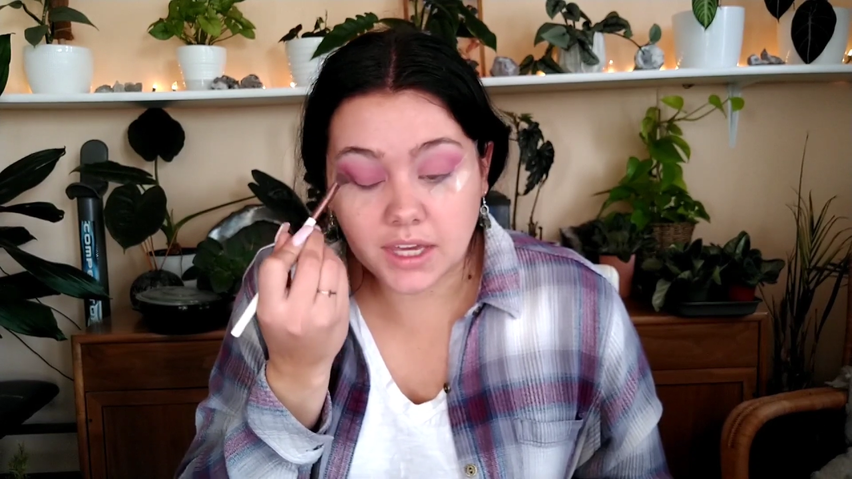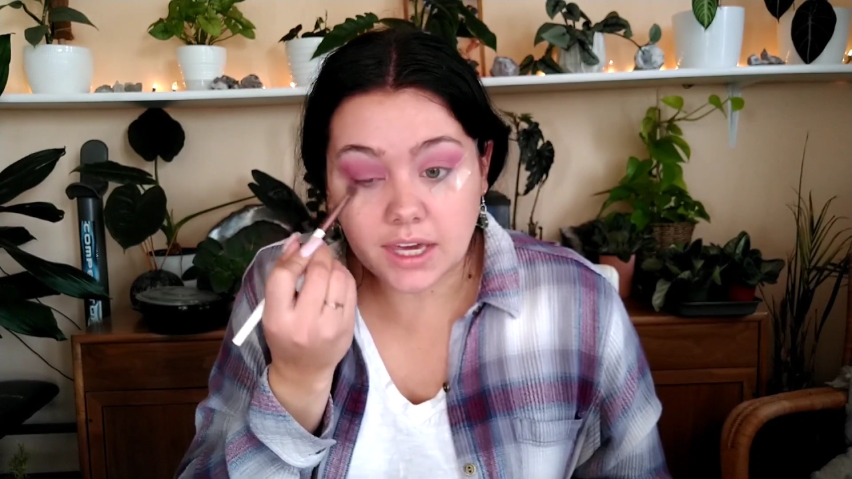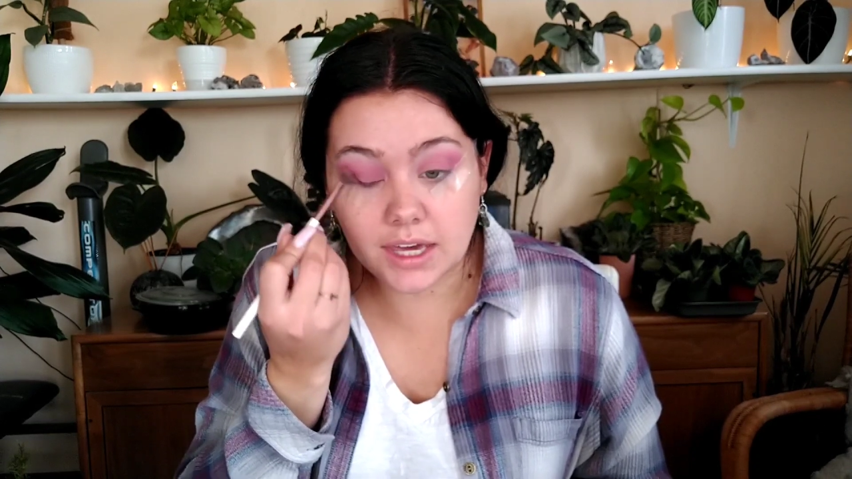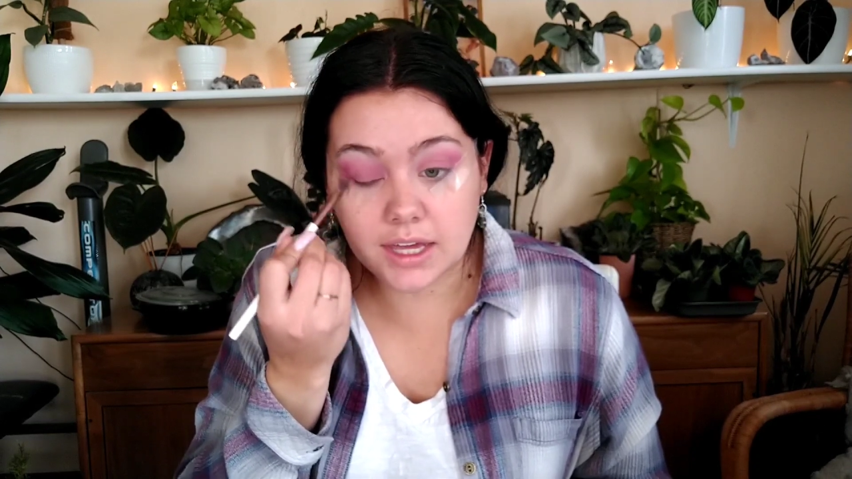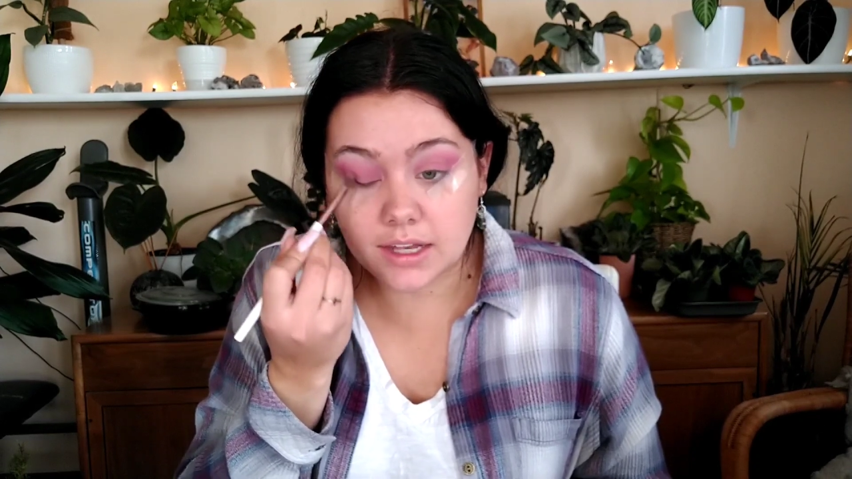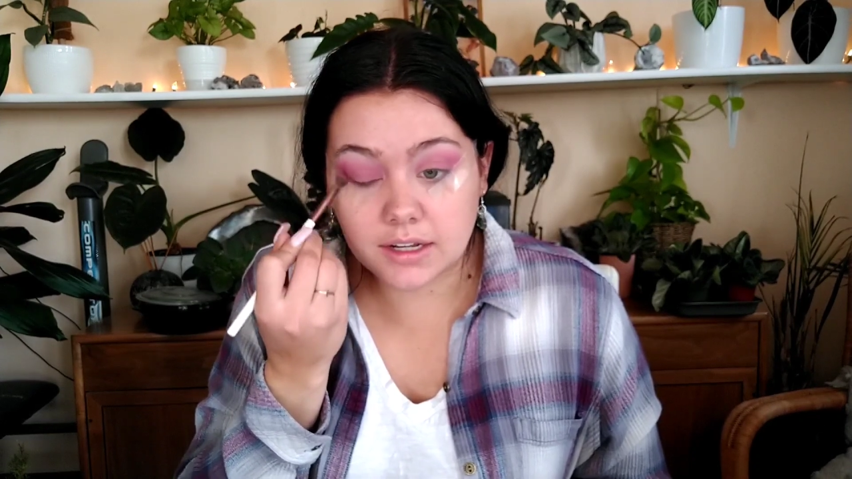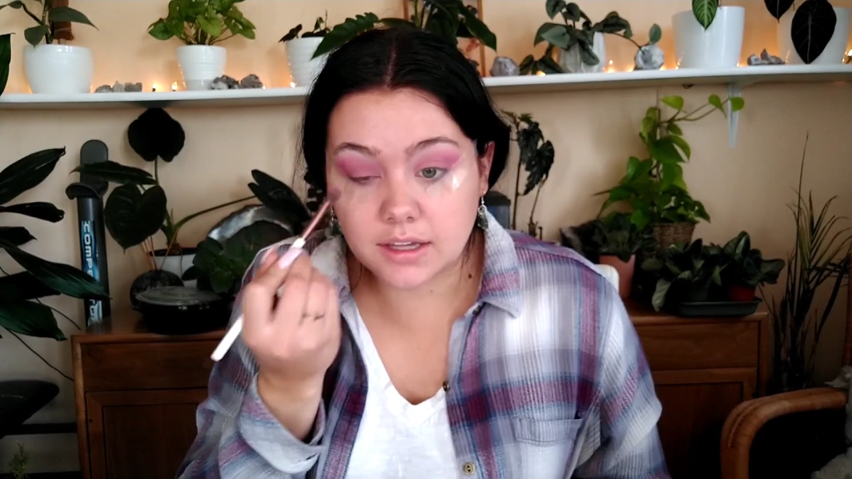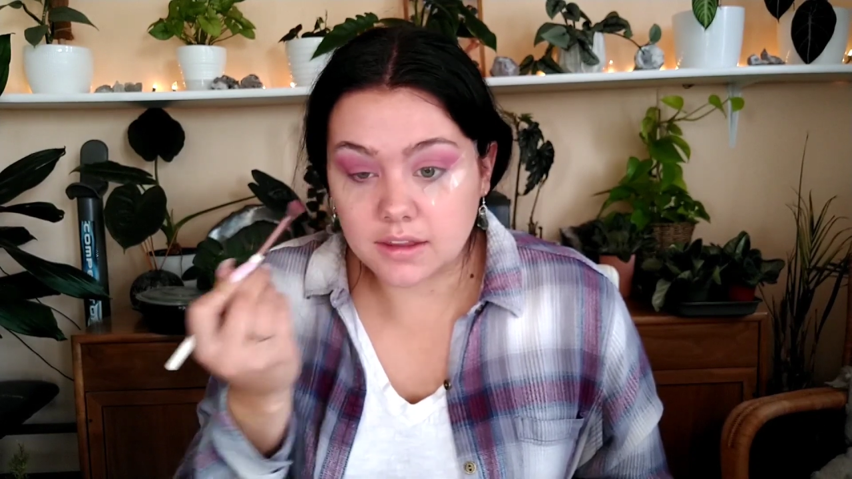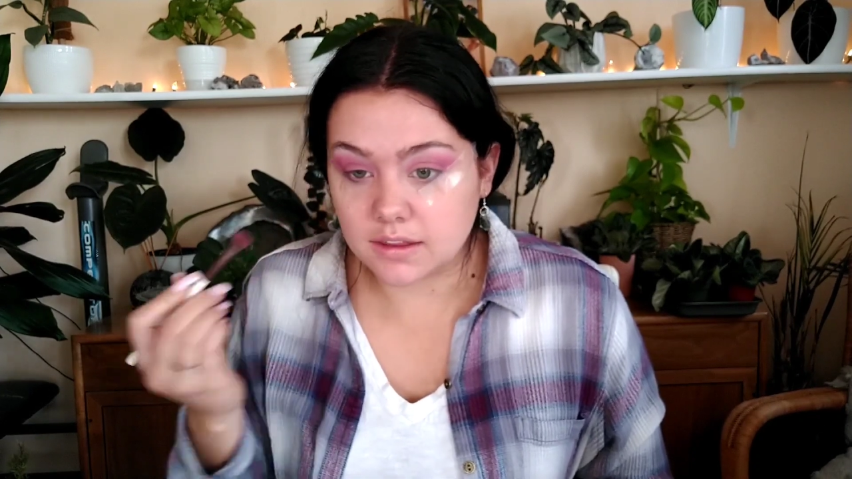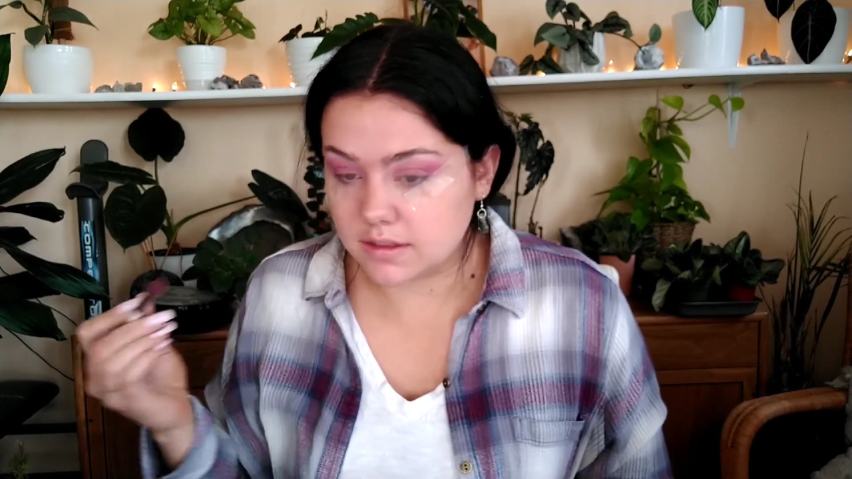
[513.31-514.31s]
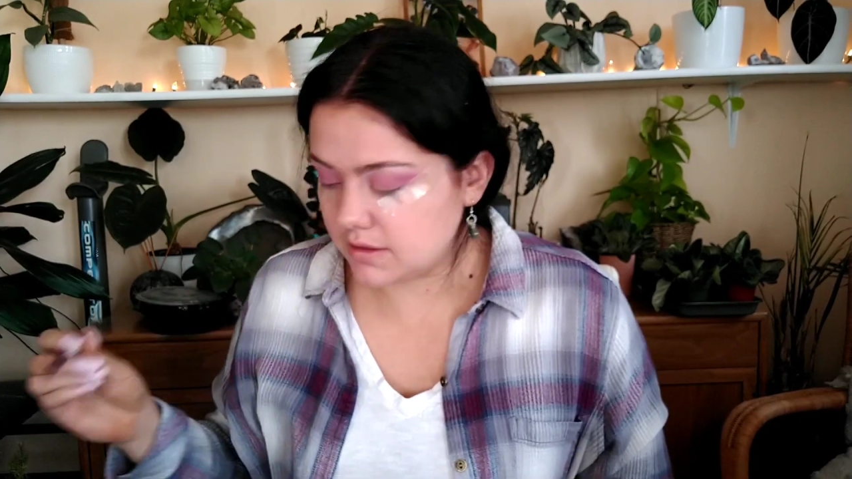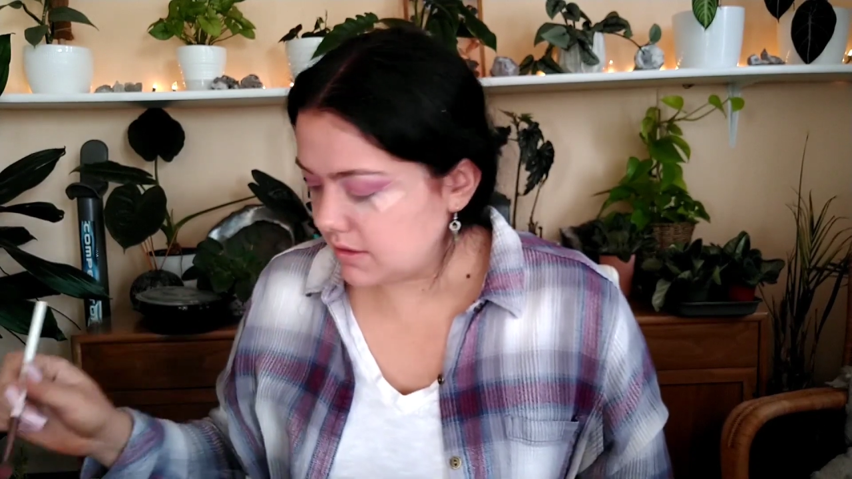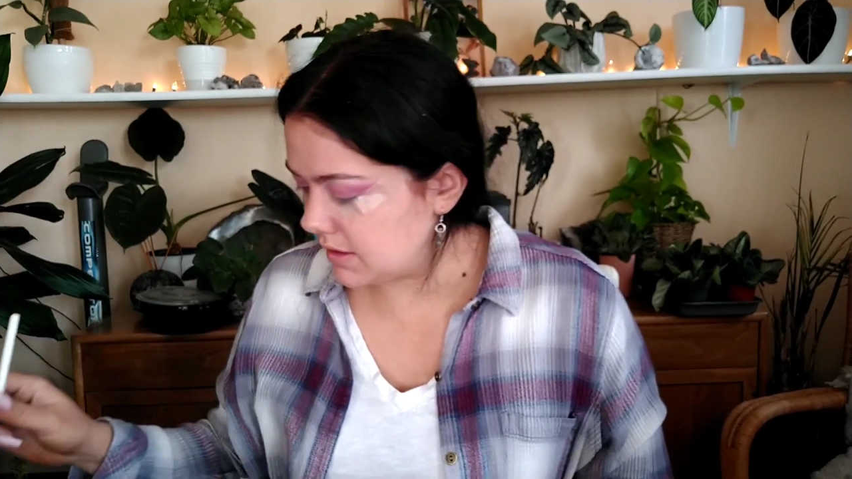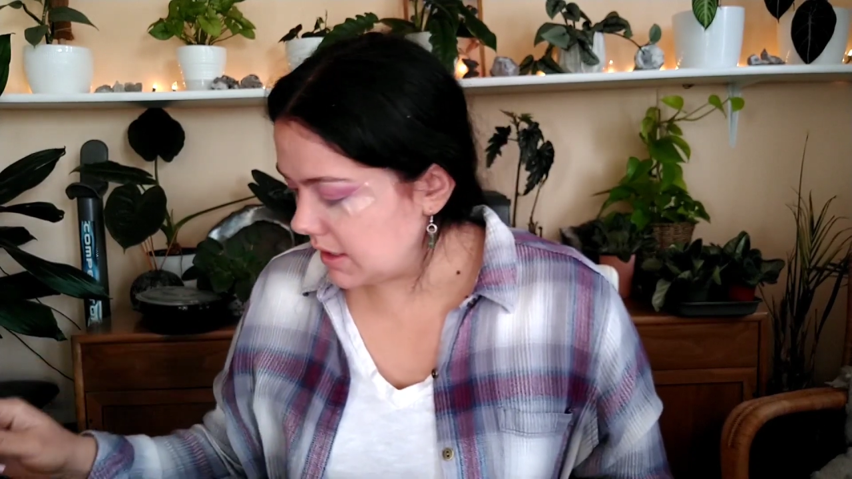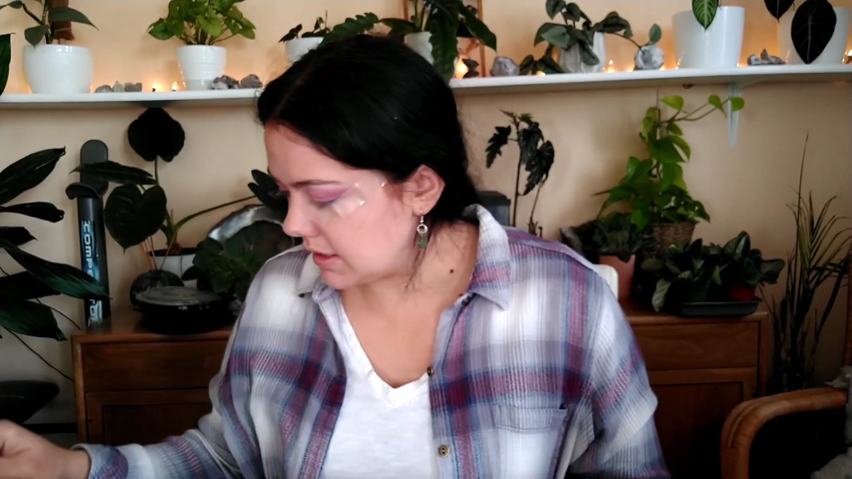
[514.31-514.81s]
and
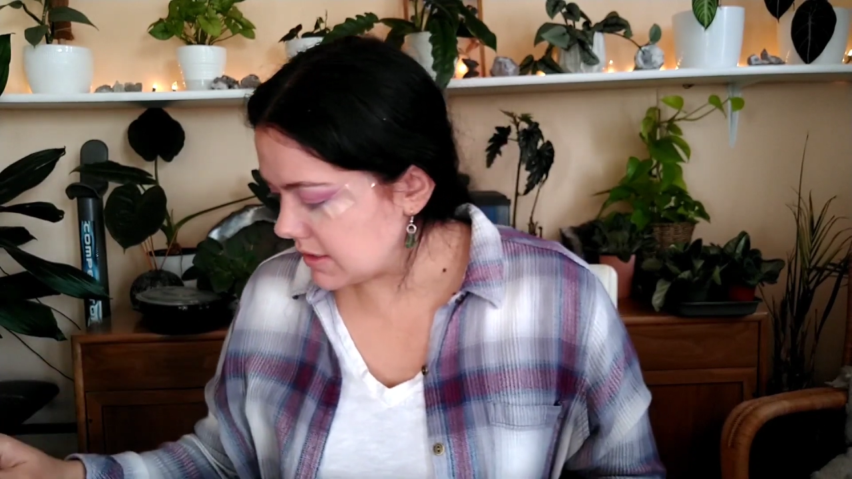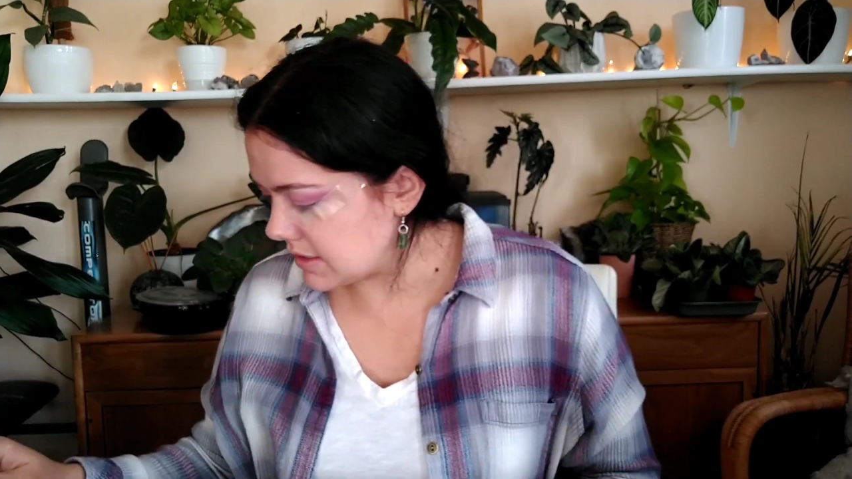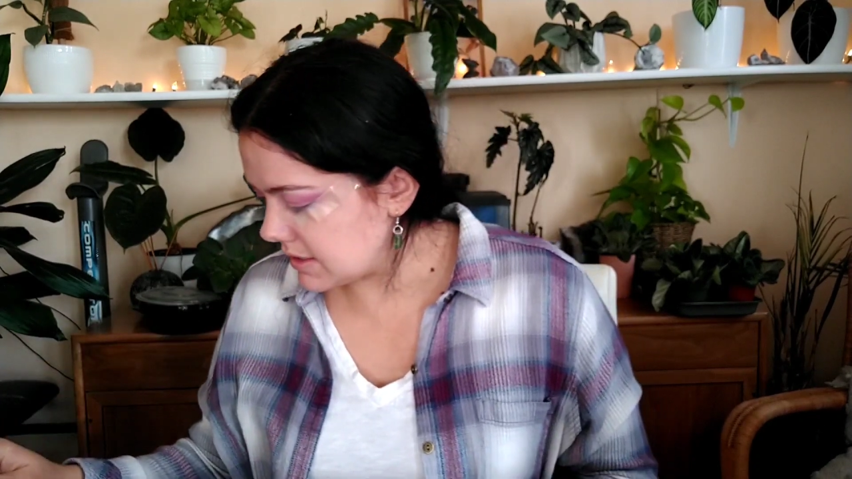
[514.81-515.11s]
there